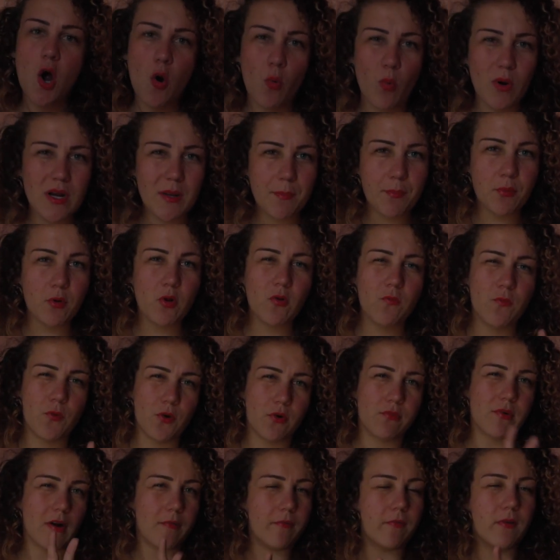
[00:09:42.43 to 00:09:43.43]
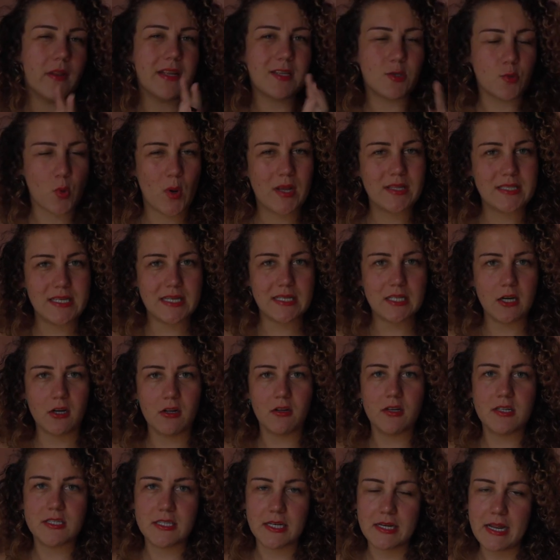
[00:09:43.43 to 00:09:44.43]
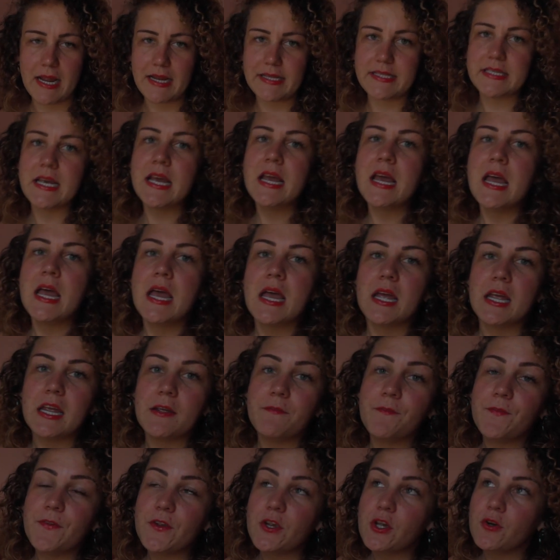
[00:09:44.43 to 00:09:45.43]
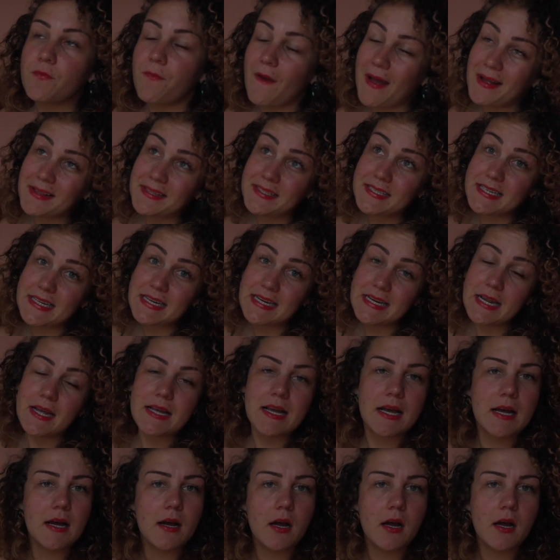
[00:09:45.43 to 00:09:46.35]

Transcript: with a pool for roughly $20 a night. If you fancy